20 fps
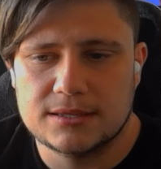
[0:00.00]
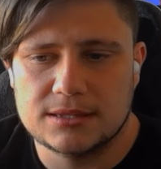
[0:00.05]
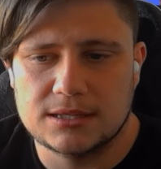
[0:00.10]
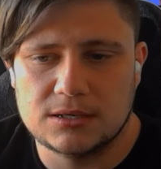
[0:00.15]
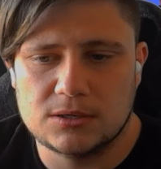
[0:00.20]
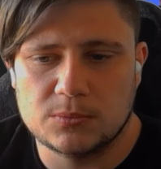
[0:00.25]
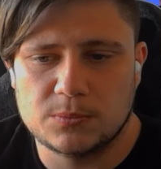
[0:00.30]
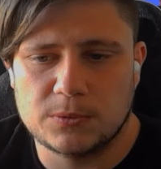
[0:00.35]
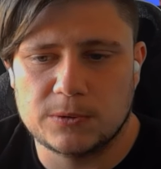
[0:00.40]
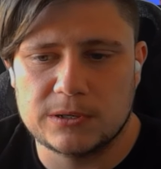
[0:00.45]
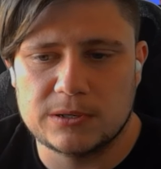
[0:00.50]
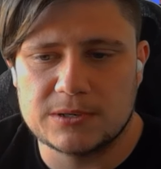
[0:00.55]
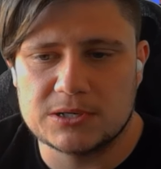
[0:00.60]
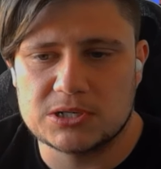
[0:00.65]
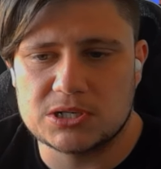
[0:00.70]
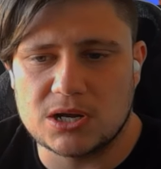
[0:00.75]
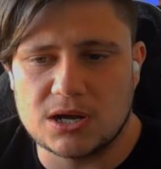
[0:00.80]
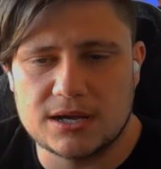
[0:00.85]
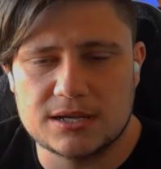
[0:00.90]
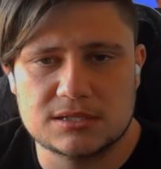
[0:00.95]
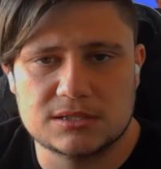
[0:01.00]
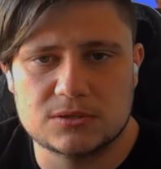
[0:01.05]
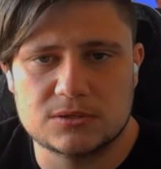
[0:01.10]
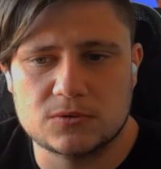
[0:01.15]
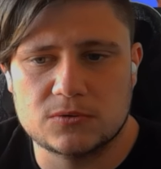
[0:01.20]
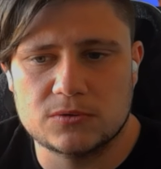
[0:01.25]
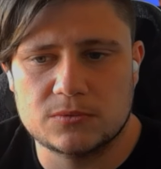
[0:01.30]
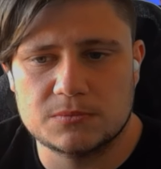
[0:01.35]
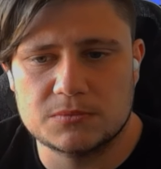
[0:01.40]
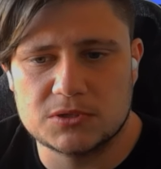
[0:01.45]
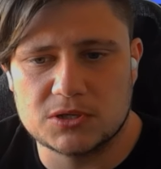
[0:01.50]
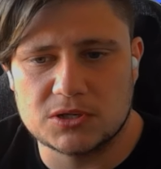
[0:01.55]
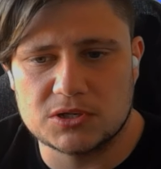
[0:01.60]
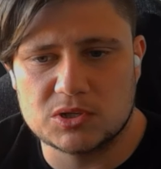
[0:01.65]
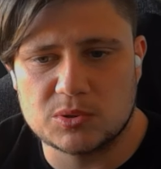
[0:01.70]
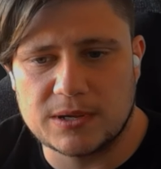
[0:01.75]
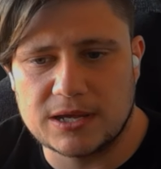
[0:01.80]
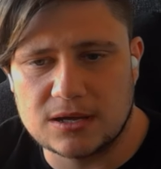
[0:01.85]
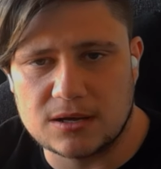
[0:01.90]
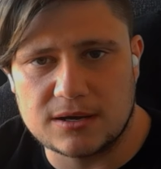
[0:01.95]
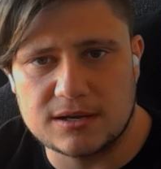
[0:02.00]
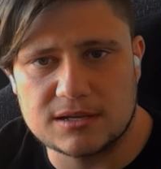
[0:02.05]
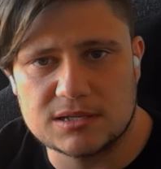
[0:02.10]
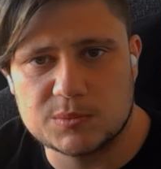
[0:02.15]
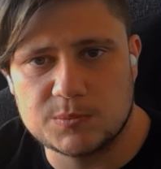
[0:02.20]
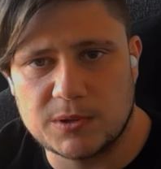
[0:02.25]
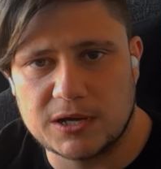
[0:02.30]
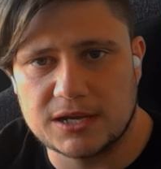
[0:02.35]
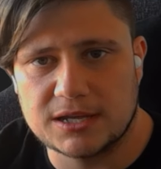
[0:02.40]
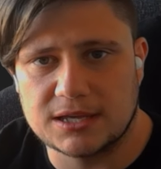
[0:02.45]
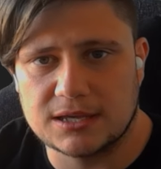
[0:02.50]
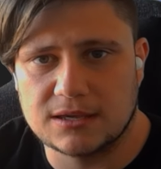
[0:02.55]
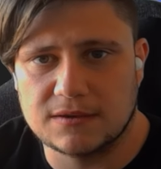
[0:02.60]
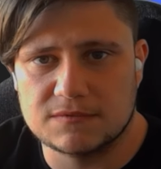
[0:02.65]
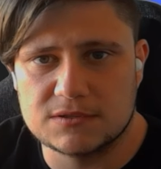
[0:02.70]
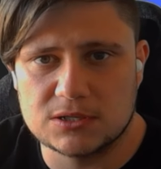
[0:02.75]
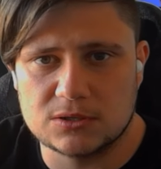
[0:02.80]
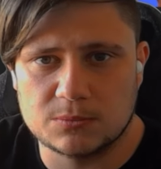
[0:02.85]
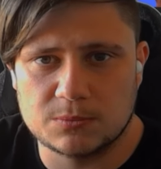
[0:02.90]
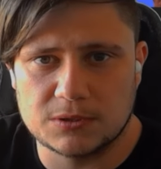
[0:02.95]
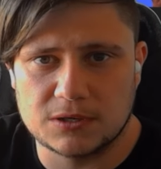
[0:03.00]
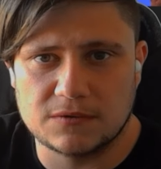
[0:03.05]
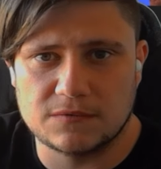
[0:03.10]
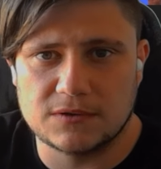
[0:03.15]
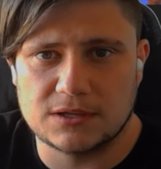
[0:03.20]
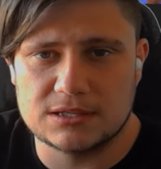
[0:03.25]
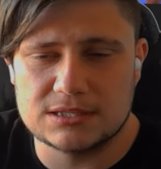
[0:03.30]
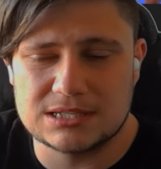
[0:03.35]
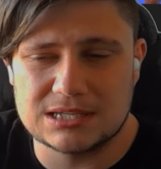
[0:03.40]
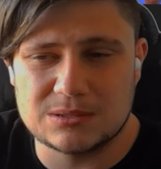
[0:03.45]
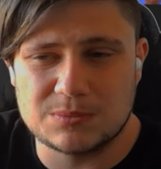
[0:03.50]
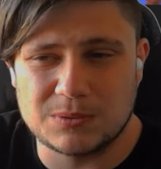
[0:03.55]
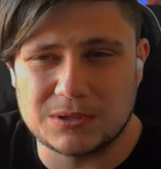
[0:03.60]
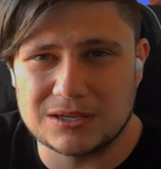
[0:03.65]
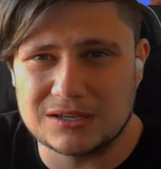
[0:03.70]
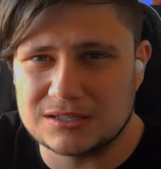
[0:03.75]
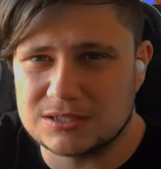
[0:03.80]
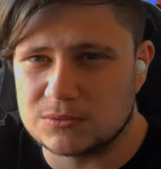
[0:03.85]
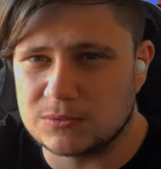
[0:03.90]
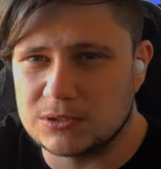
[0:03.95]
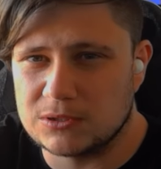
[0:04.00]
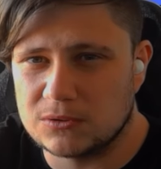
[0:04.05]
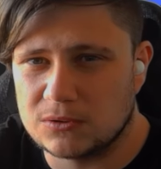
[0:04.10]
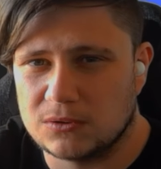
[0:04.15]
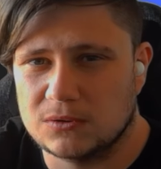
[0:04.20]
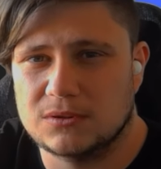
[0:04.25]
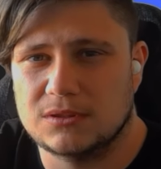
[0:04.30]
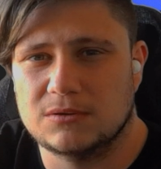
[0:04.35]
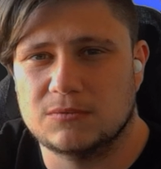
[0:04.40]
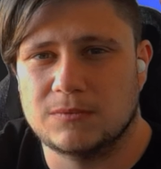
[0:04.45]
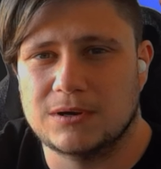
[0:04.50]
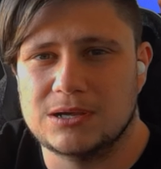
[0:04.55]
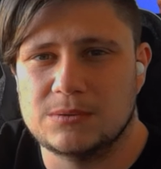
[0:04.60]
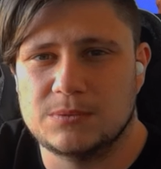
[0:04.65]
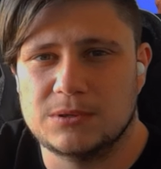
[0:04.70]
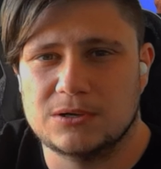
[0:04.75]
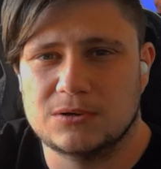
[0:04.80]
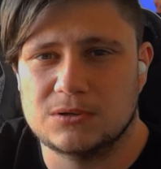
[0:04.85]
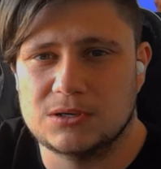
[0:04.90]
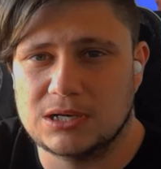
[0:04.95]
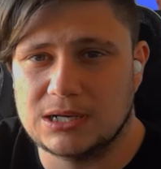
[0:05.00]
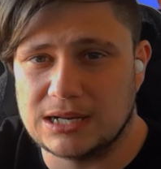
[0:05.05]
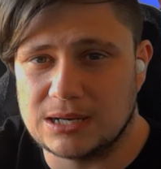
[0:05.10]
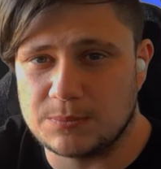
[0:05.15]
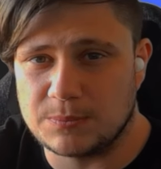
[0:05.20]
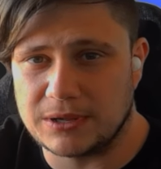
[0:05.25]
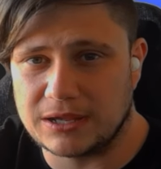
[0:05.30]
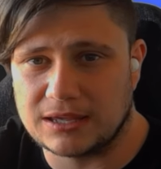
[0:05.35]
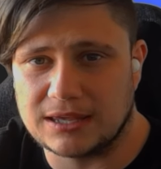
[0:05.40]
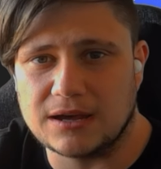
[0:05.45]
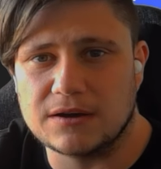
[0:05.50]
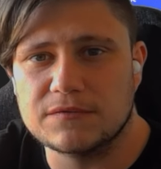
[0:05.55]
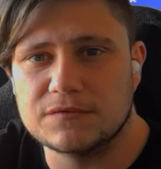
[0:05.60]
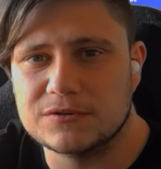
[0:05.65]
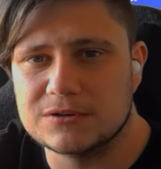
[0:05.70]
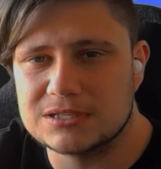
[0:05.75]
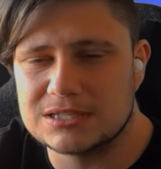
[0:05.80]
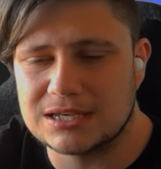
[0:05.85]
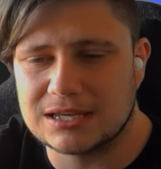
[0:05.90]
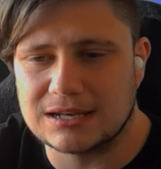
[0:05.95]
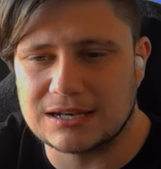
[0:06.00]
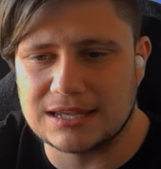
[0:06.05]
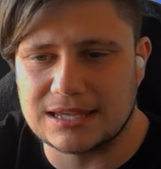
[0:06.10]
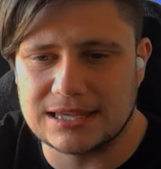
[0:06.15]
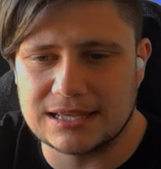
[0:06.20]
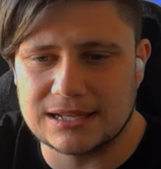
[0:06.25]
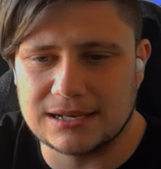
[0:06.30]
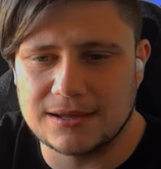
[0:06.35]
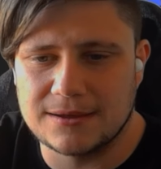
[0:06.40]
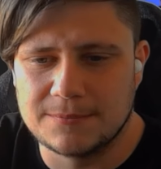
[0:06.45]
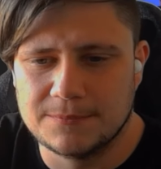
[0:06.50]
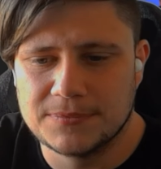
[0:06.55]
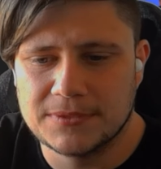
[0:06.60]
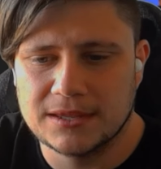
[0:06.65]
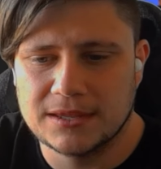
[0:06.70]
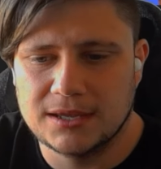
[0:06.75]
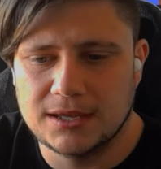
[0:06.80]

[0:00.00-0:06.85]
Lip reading: Then you're pretty much Ice Storm, dodge back, Ice Spike. It gives you a bit of a DPS when you're on the Rapier and you need to back out for a second to heal up.